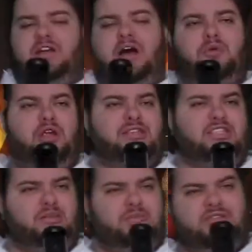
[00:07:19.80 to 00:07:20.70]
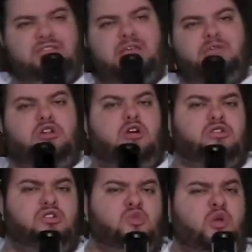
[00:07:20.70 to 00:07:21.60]
upgrading system is the same as Dark
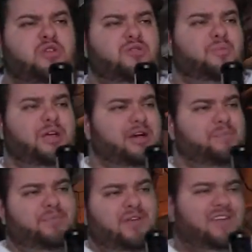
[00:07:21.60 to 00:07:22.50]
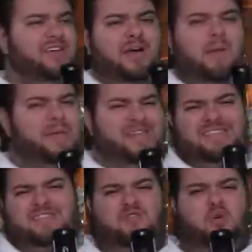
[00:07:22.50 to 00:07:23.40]
Souls, where you pick up
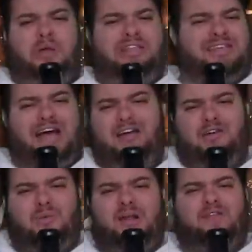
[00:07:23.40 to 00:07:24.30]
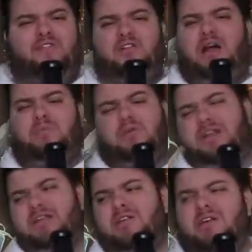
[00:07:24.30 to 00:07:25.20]
pieces of Queen's Iron or whatever and upgrade
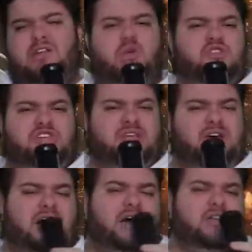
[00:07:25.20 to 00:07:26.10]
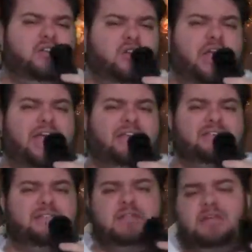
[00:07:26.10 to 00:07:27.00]
it using your
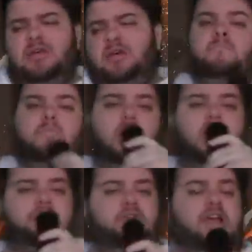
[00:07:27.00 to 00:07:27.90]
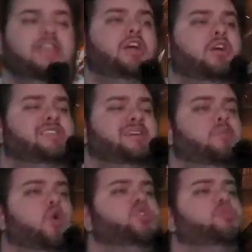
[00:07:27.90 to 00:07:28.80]
haze. There is a
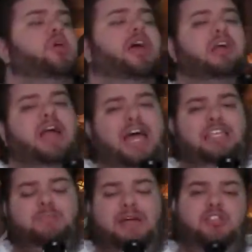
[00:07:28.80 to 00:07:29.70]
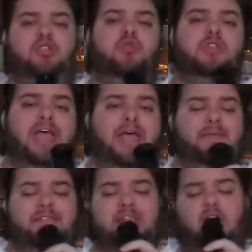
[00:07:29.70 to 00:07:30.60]
multiplayer aspect to the game
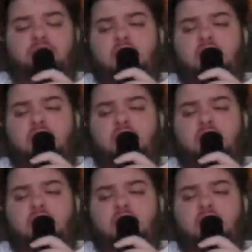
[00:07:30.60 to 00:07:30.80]
itself.